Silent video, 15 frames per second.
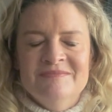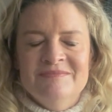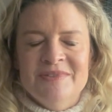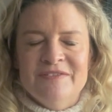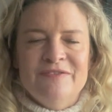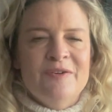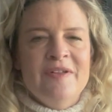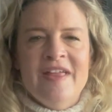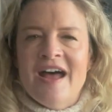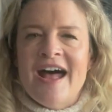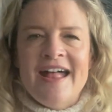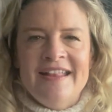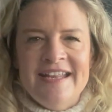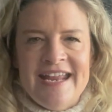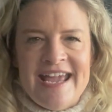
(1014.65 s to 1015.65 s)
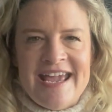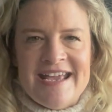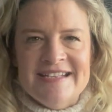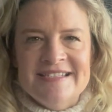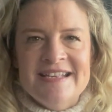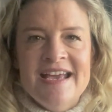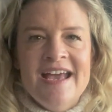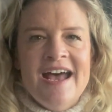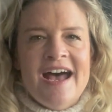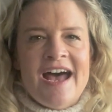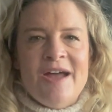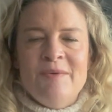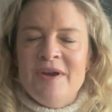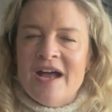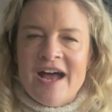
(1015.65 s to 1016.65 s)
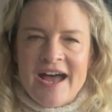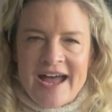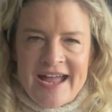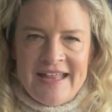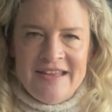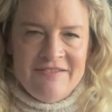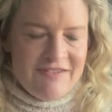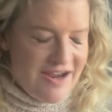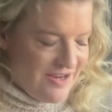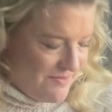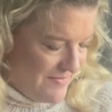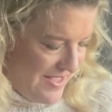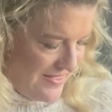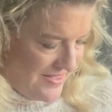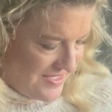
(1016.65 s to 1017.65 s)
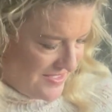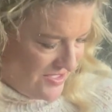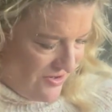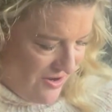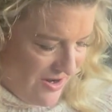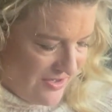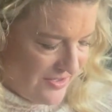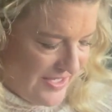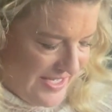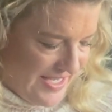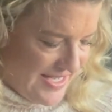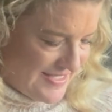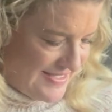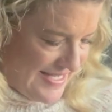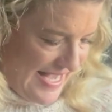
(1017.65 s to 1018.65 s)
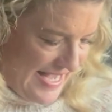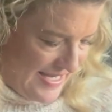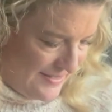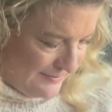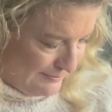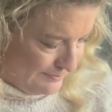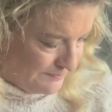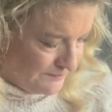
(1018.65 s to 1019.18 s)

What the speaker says: before the holidays, I would highly recommend this yarn, like I said,